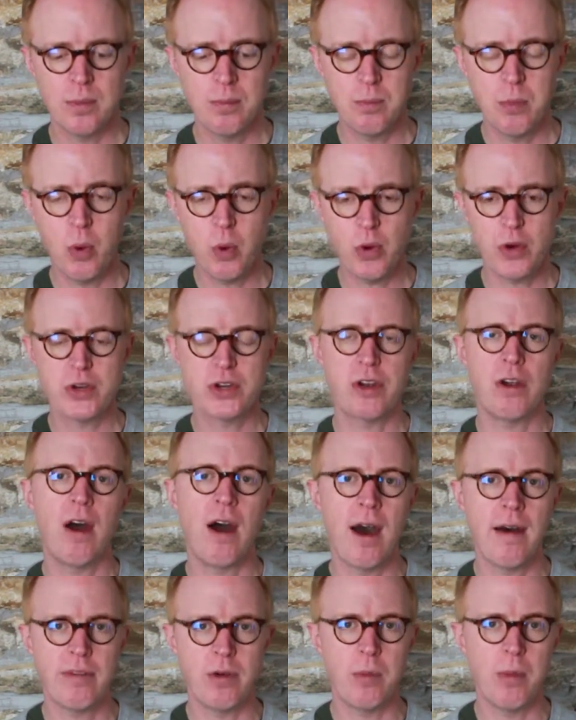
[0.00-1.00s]
portion
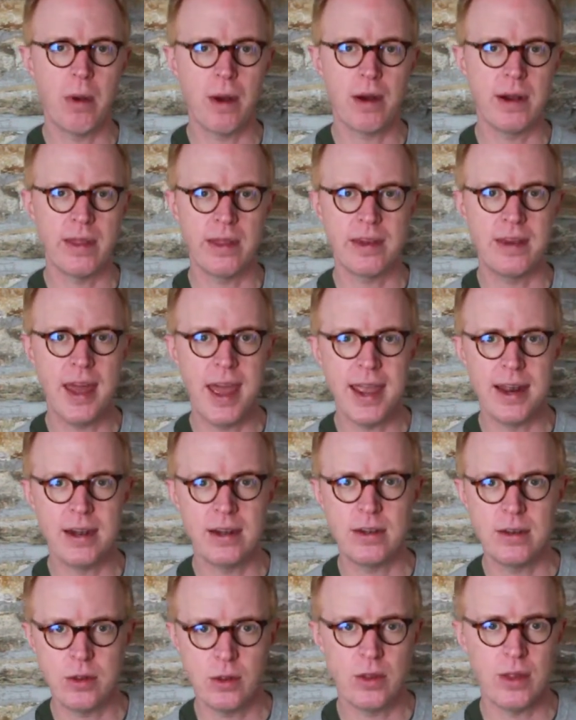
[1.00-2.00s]
off a part of the day to
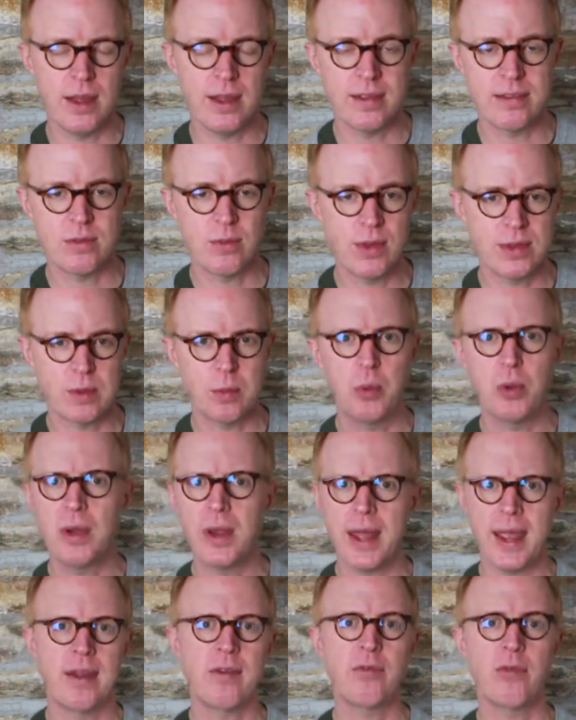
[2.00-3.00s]
do this. We have to
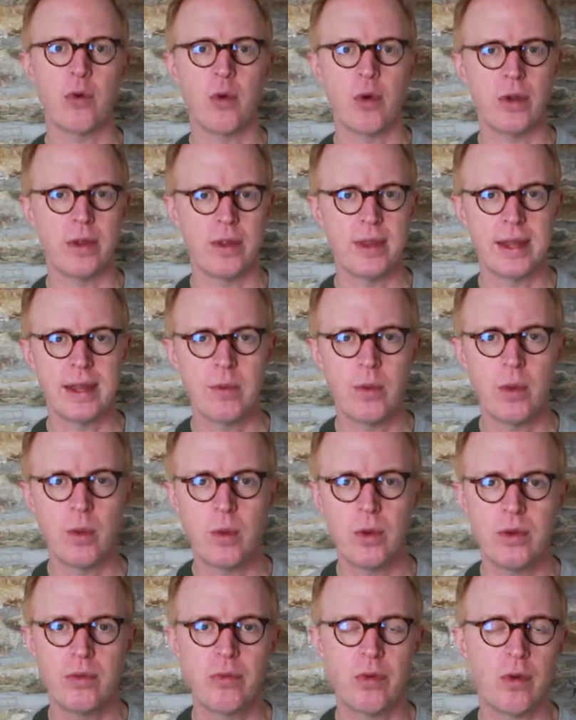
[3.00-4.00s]
plan for it like we
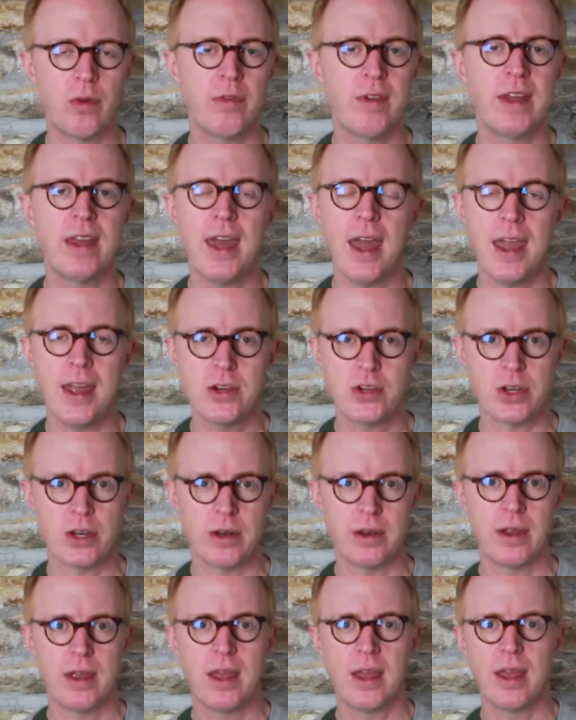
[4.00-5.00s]
would for a
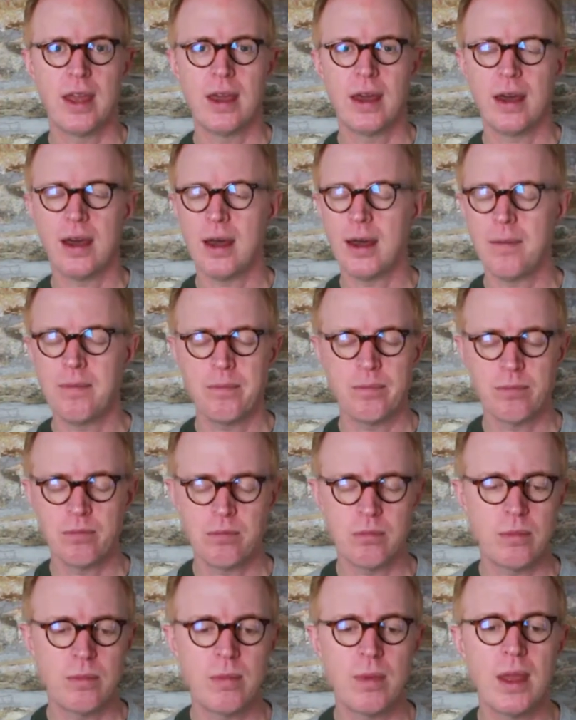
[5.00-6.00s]
vacation.
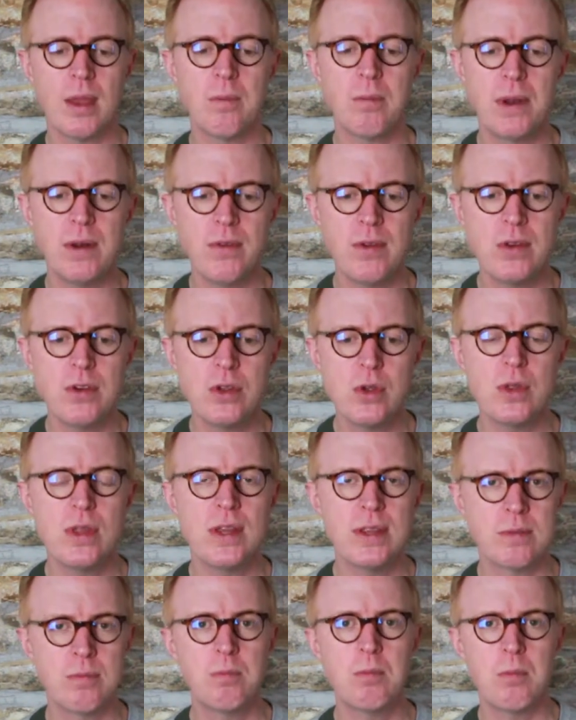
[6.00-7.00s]
But if you do
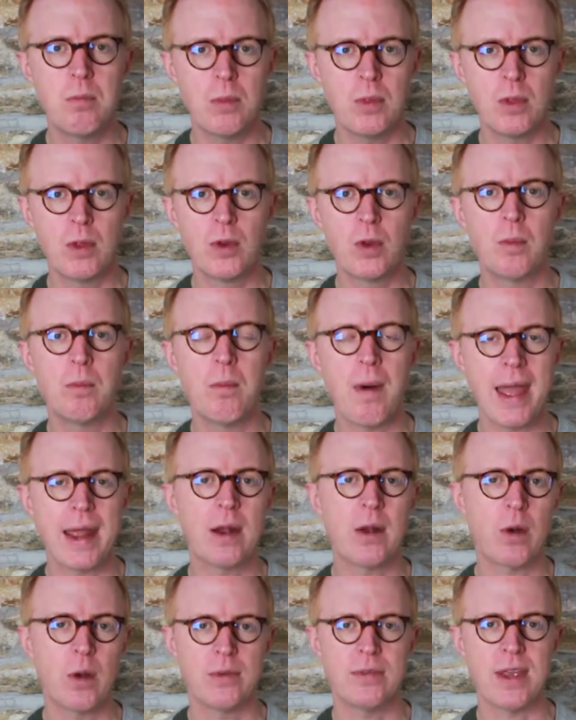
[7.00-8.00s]
these little
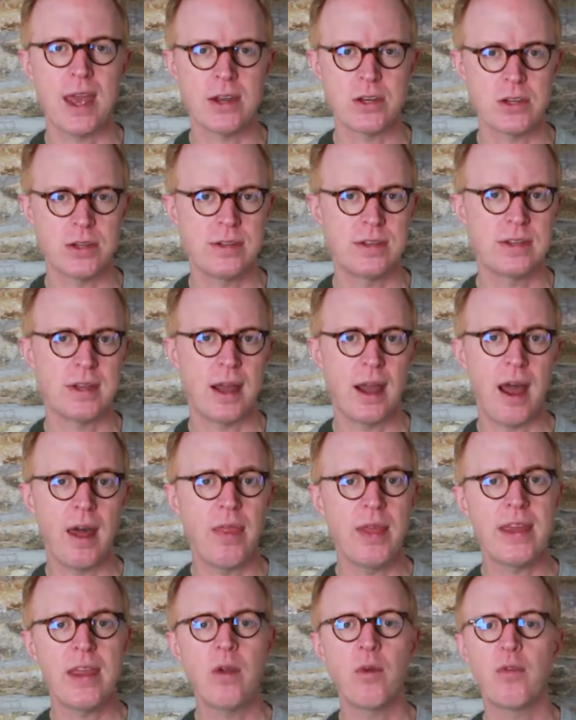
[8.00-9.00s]
micro sessions, I
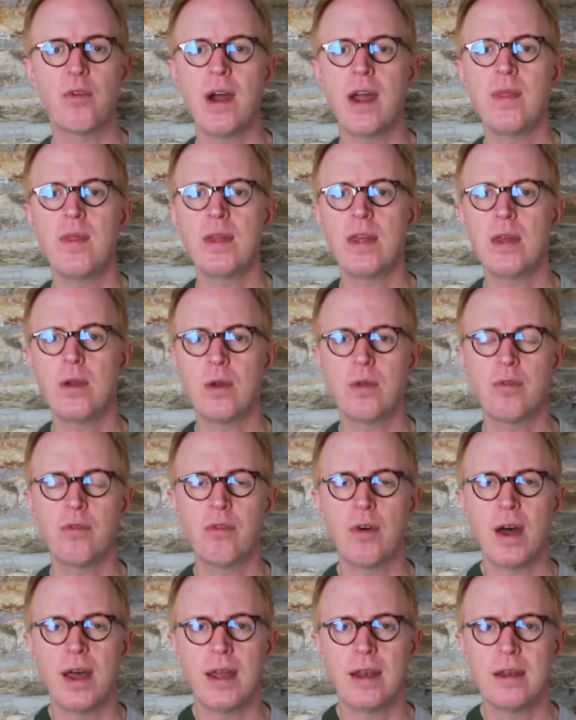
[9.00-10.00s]
think you'll find that you can
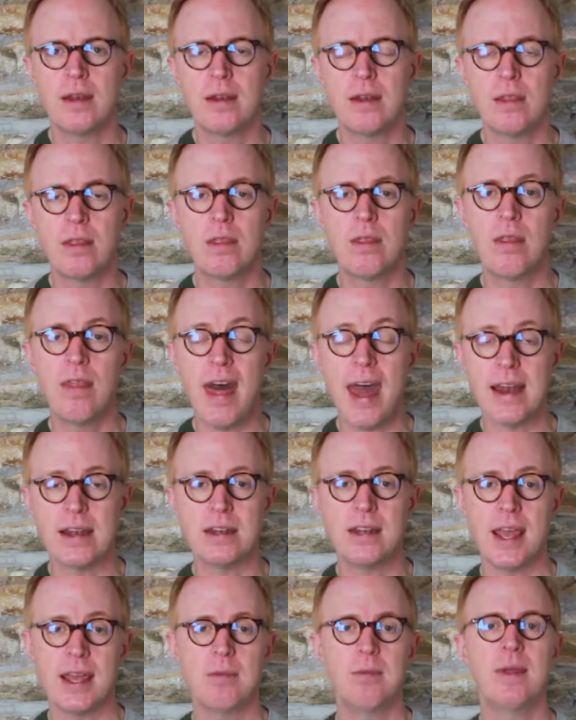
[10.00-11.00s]
find
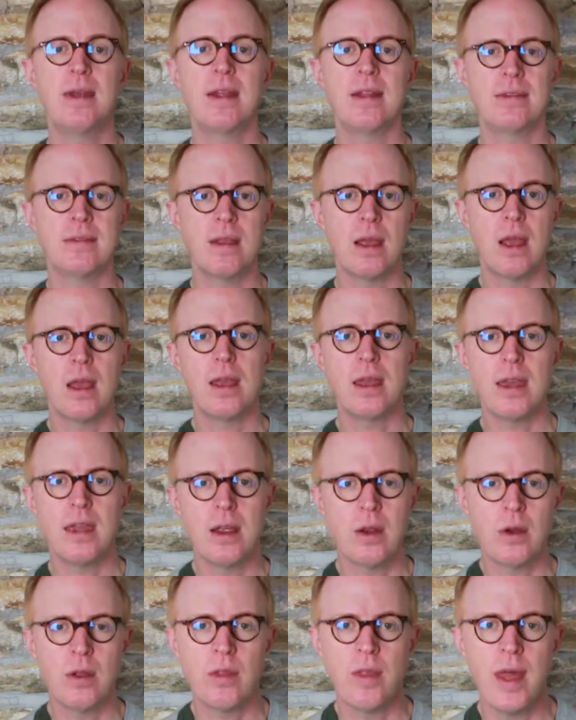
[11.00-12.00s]
that 10 minutes
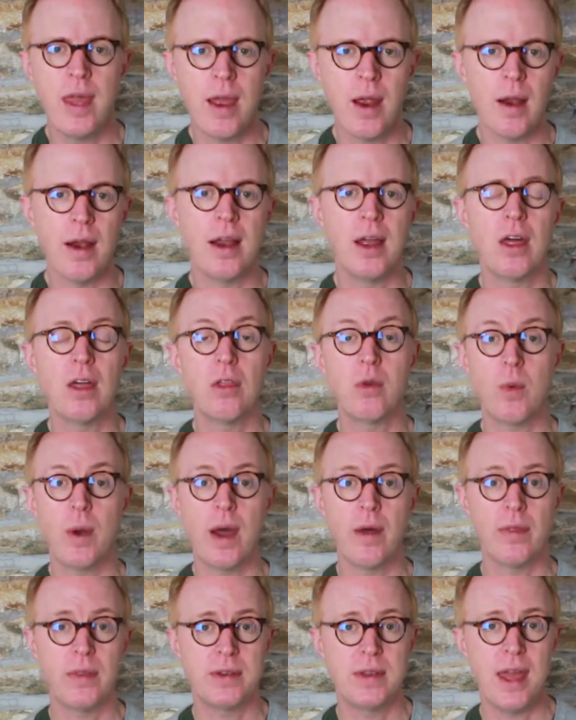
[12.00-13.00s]
here and there
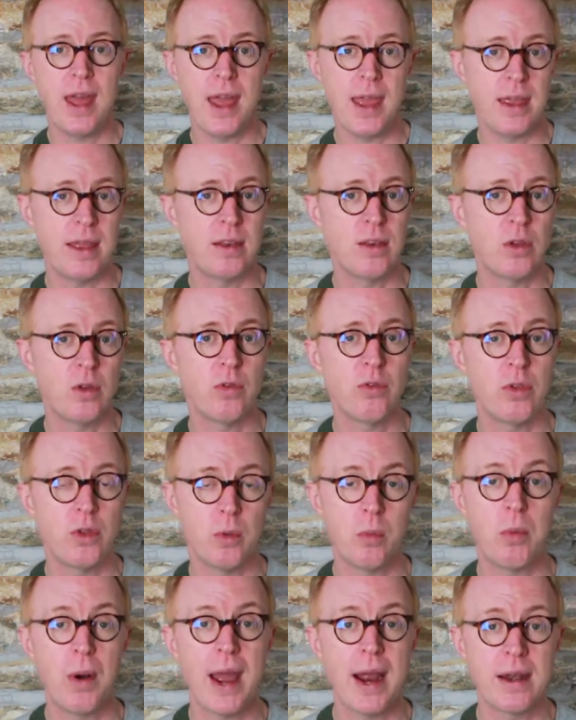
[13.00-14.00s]
throughout the day, and
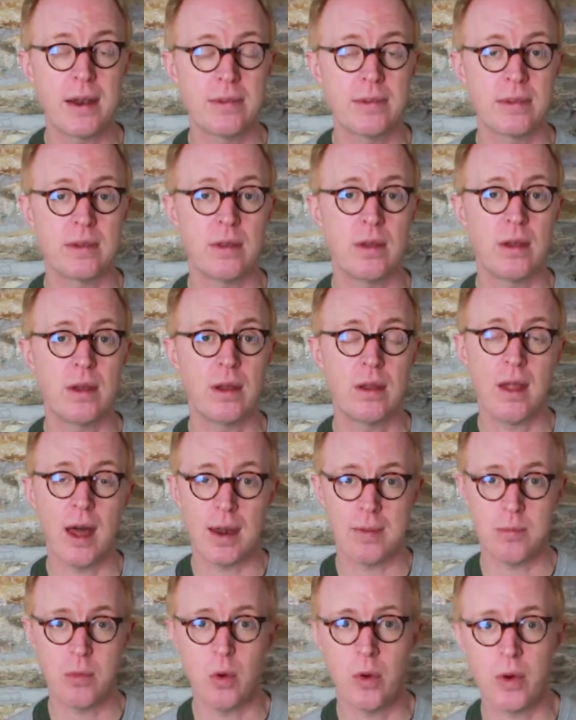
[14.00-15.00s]
you'll practice a
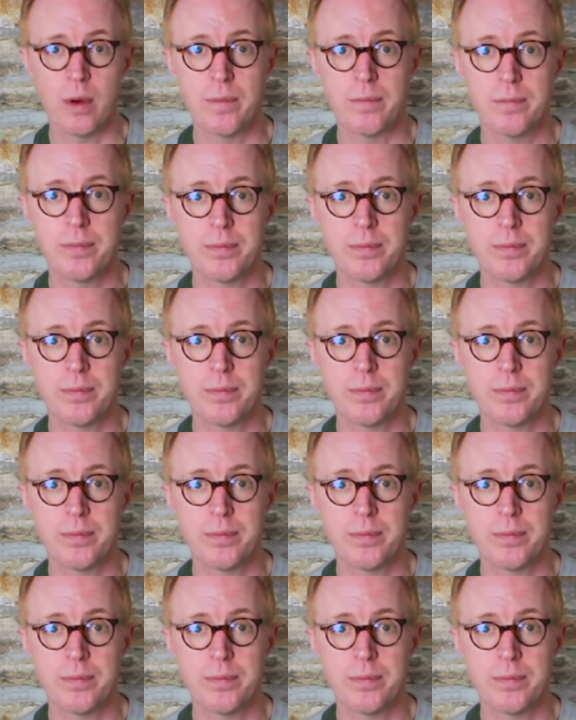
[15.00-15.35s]
lot more.